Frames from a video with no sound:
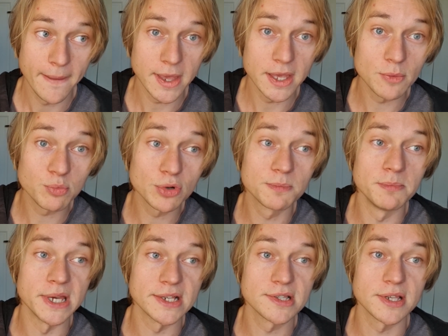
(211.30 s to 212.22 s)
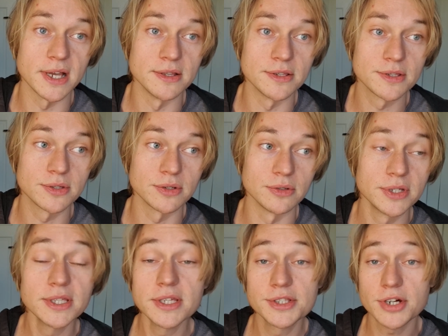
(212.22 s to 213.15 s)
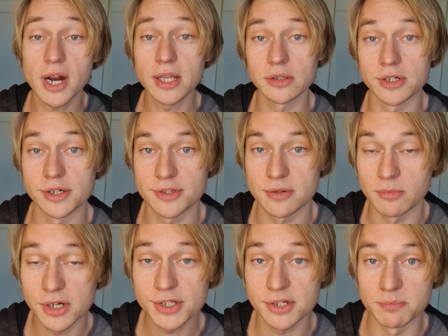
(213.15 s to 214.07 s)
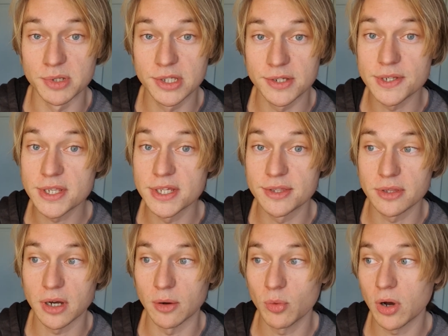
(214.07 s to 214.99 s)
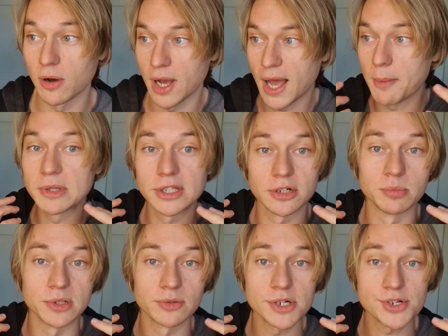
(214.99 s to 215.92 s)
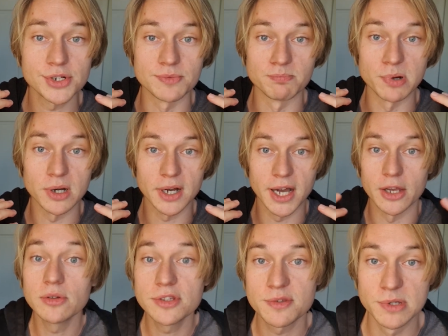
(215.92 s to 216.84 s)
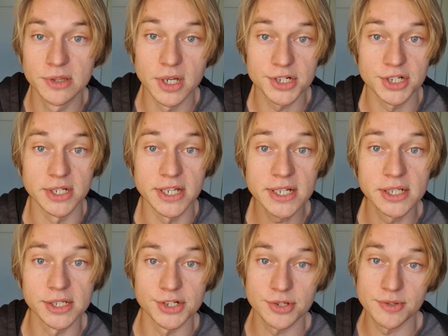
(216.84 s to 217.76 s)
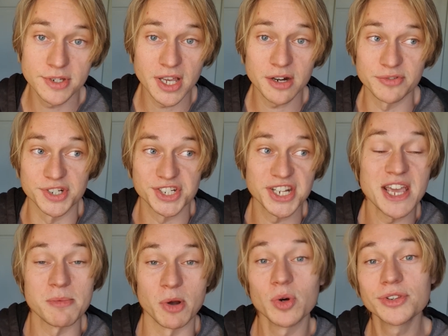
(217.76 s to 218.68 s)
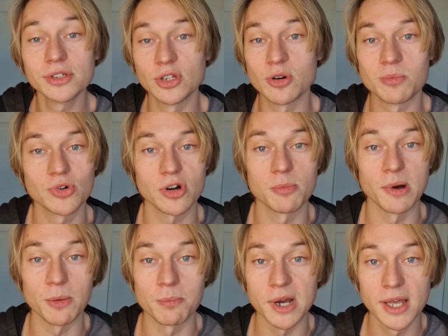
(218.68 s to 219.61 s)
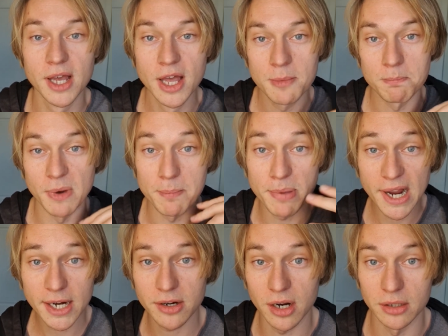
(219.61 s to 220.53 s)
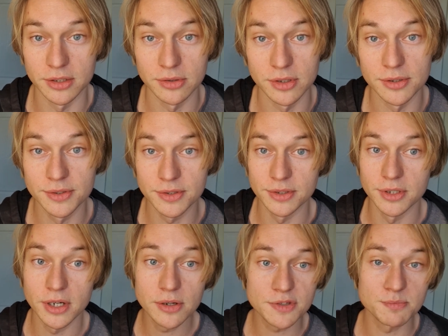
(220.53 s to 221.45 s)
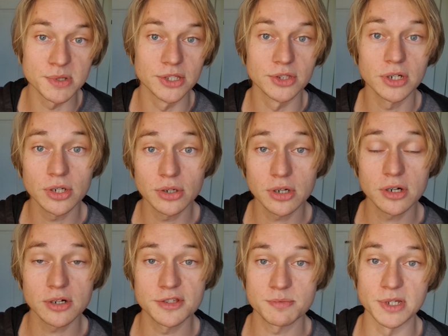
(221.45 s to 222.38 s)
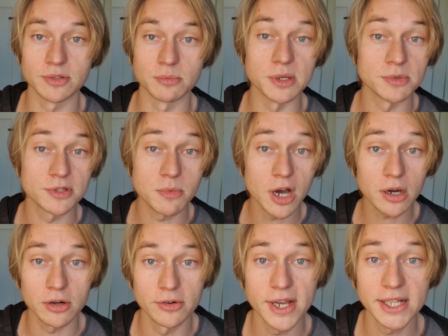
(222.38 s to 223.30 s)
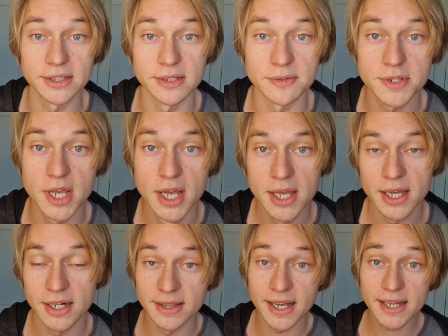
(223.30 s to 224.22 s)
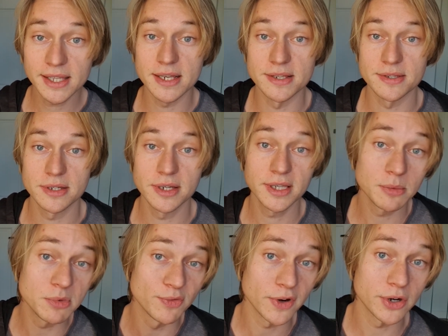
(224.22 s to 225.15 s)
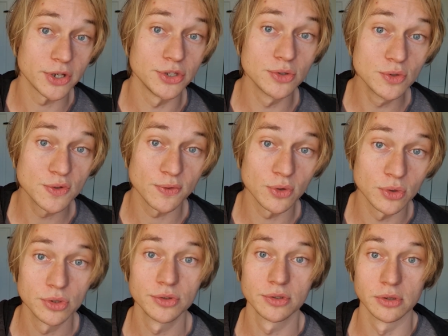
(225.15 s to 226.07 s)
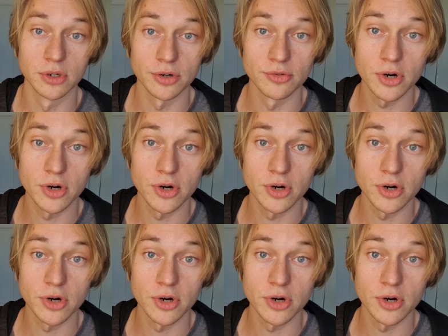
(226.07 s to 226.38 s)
it would make sense to, he tried learning some Russian because he thought, "Well, I'm a little bit Russian, but I only speak Dutch and English, so it's kind of a shame. I want to know more about my background in order to, you know, speak to her and speak to maybe some other relatives." And in that case, it can be very useful to learn